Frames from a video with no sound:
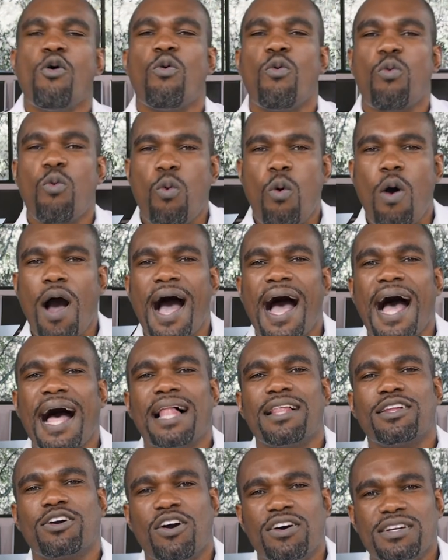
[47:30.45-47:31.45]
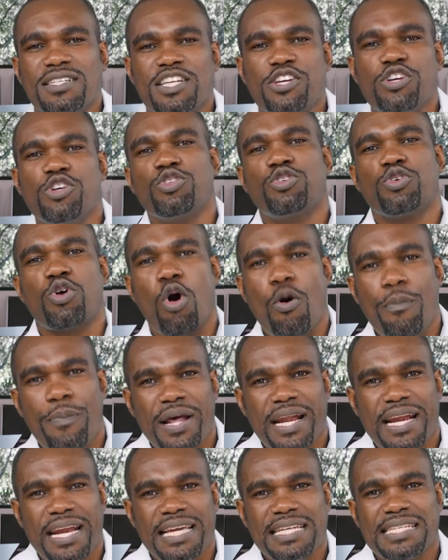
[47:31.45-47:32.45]
while continuing to
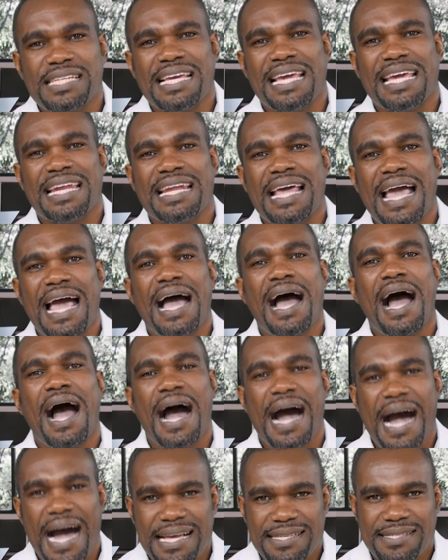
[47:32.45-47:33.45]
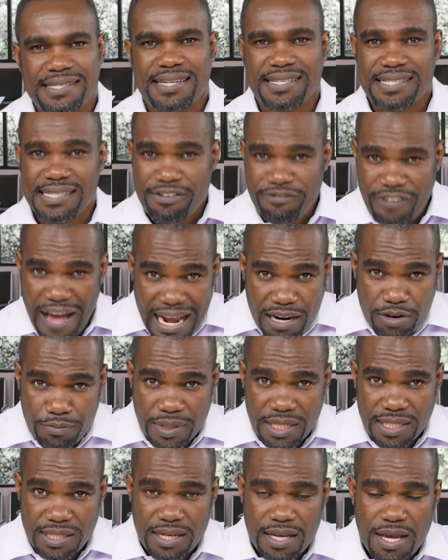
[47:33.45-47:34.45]
operate in a hazardous
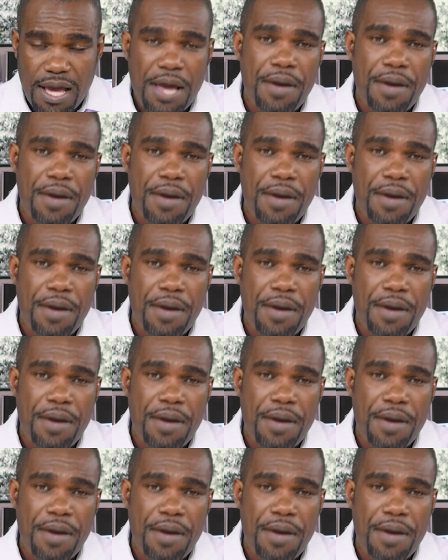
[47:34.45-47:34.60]
environment.